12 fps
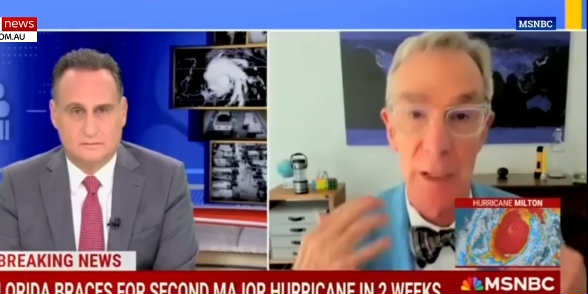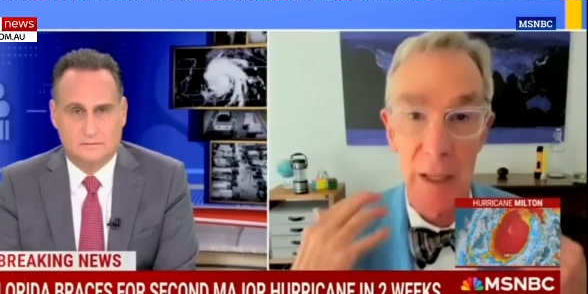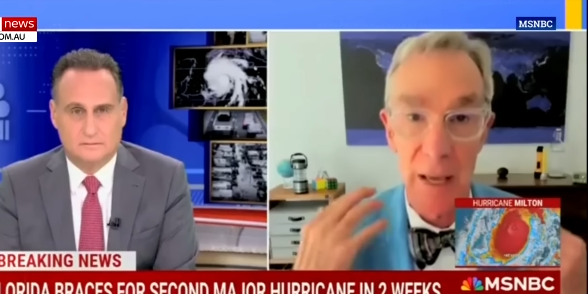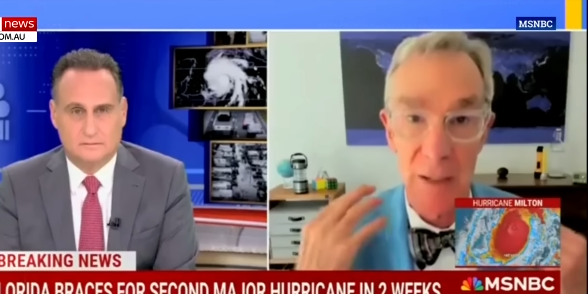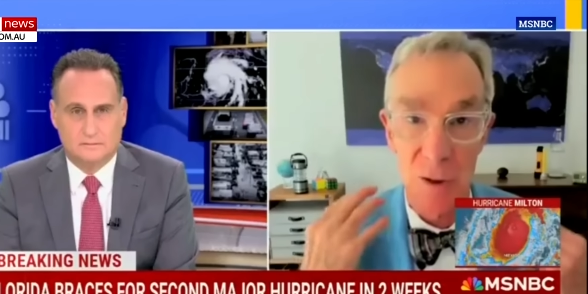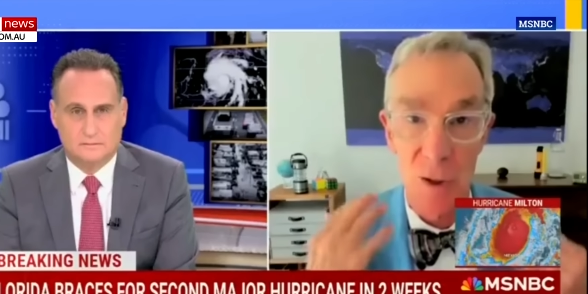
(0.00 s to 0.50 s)

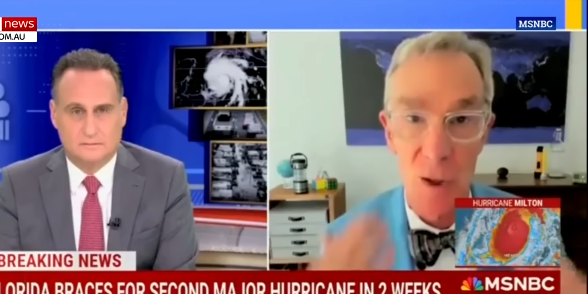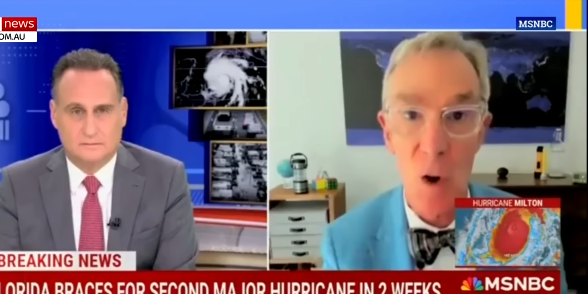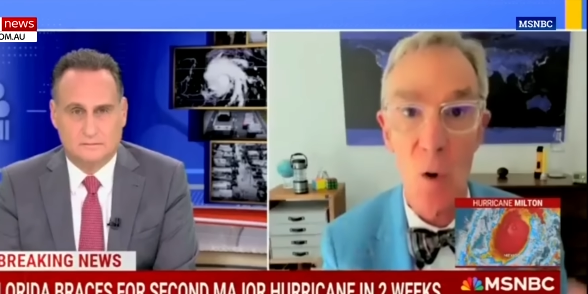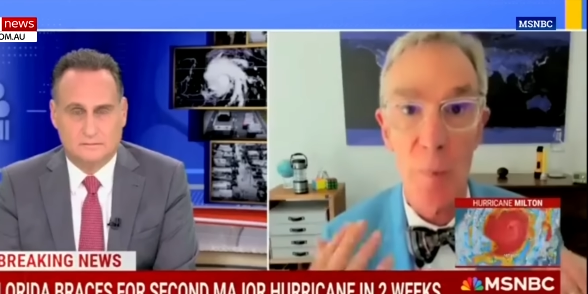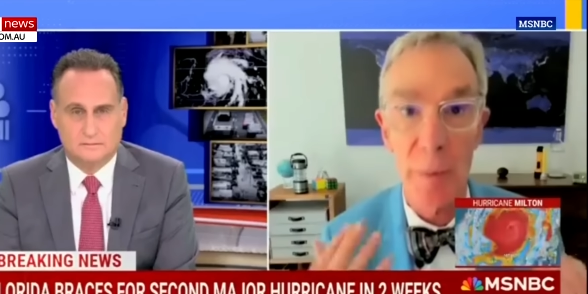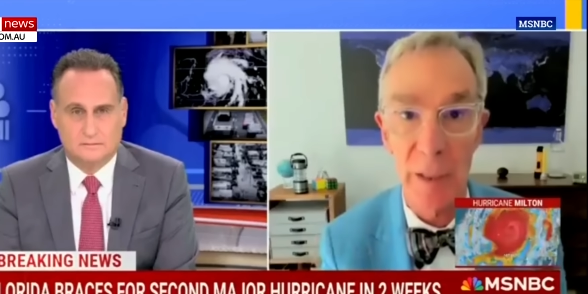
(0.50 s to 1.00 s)
Speaker 1: has
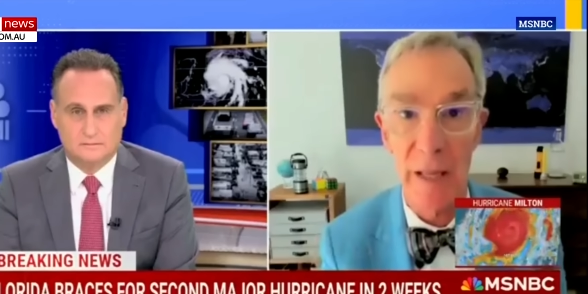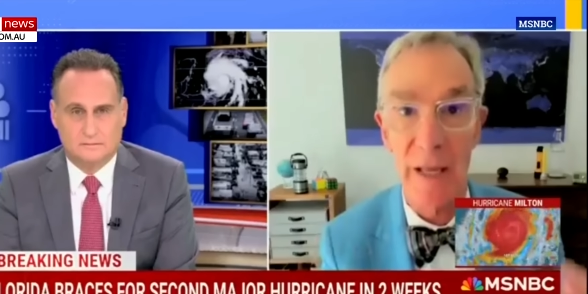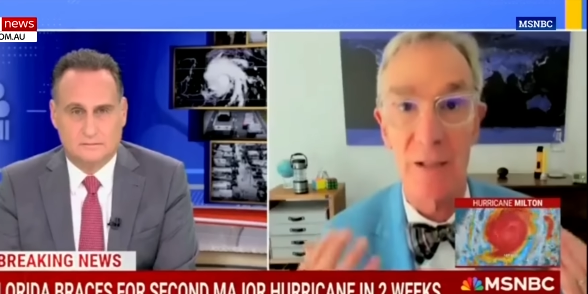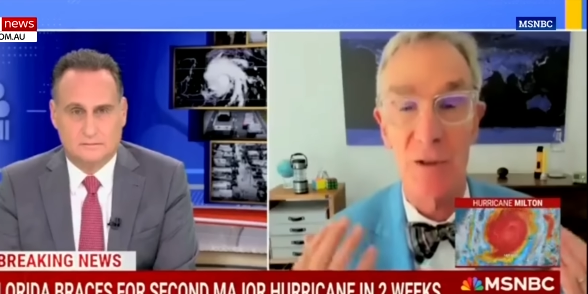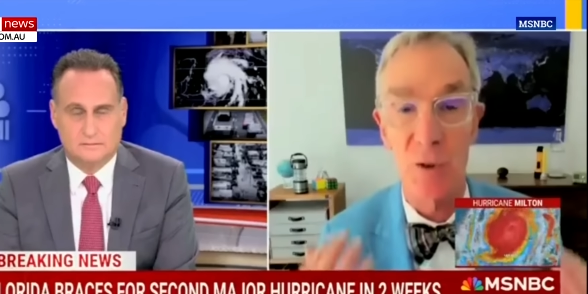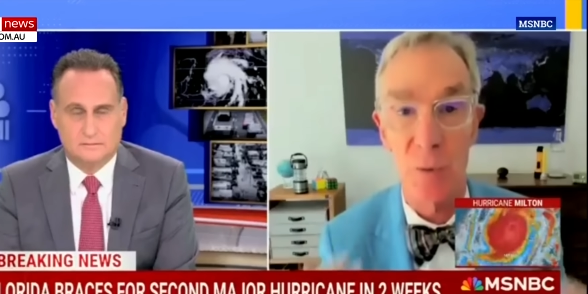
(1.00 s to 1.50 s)
no
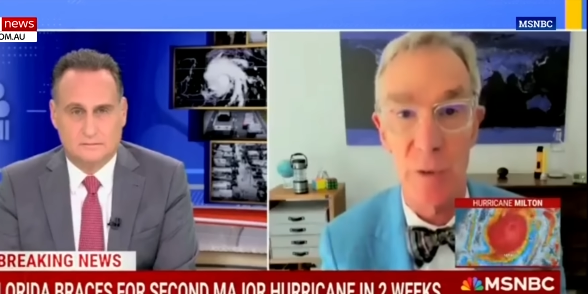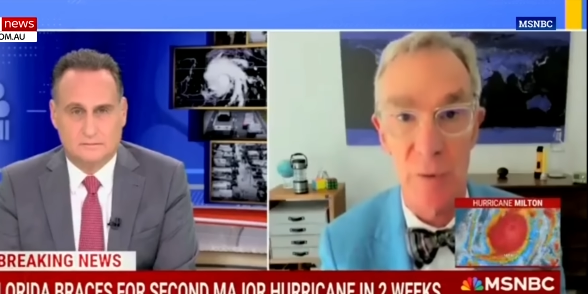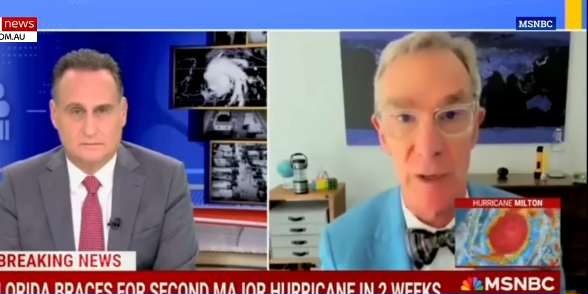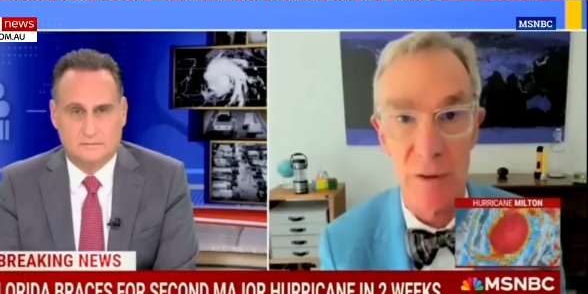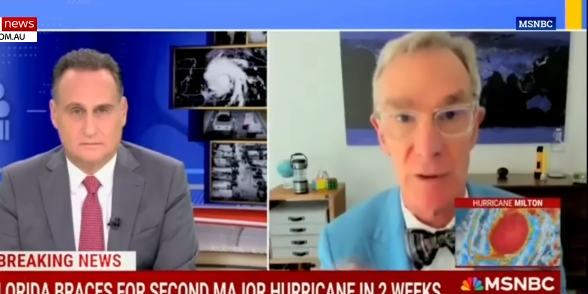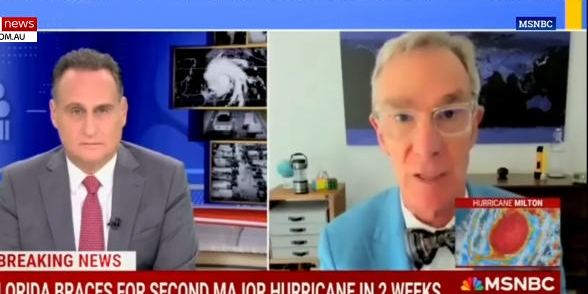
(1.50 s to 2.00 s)
plans to
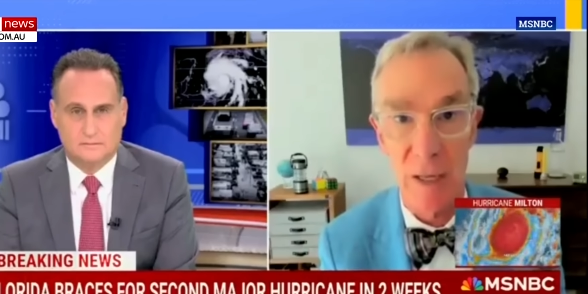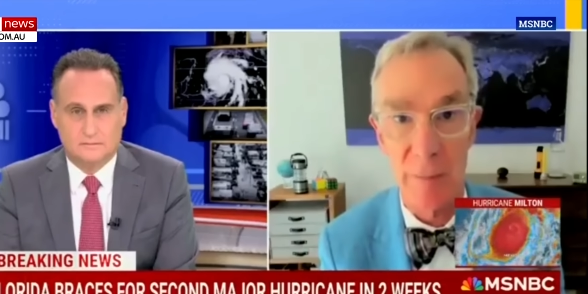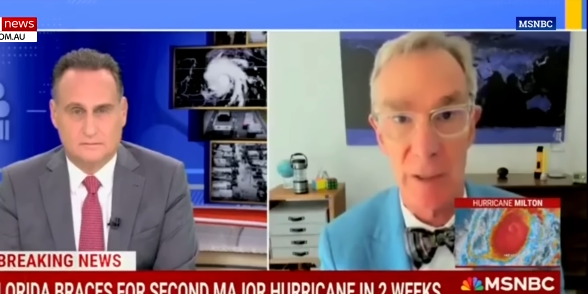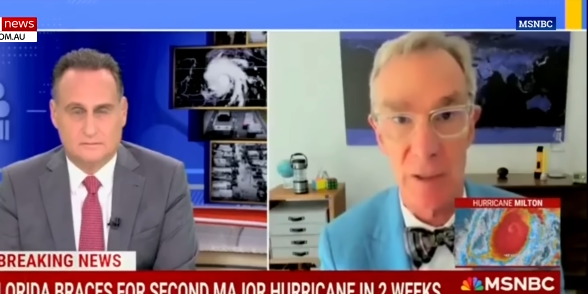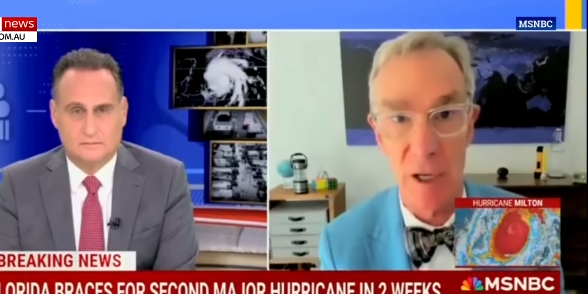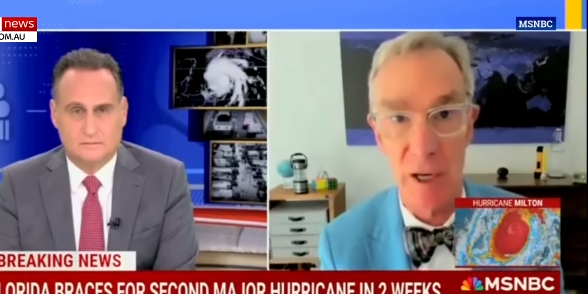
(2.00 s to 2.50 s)
address
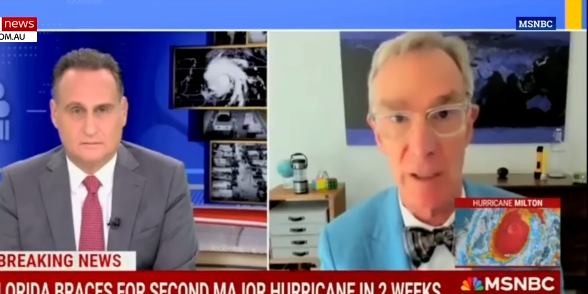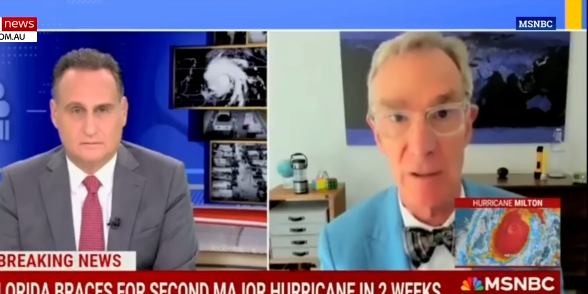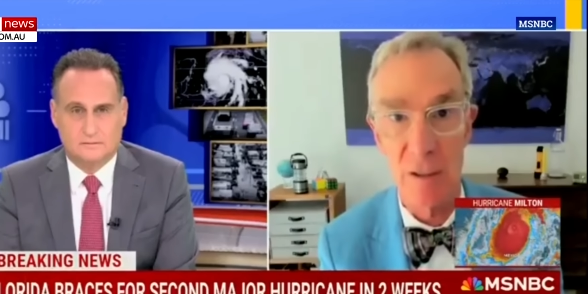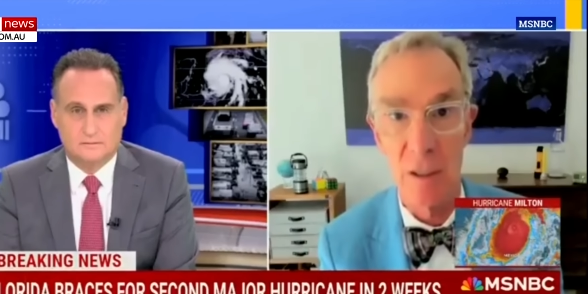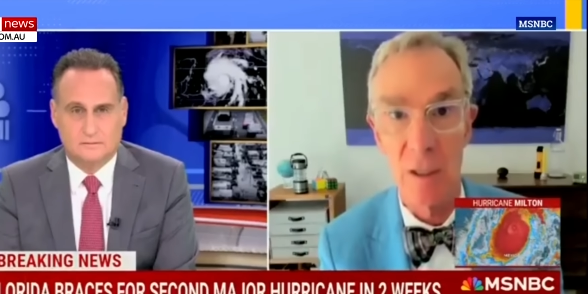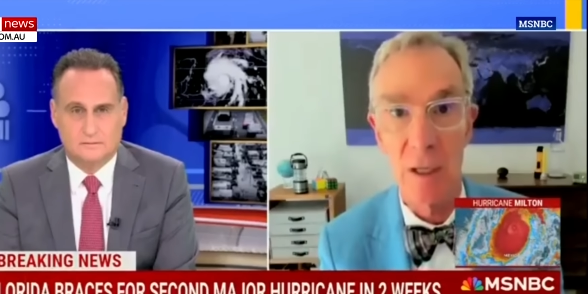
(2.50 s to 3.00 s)
climate change,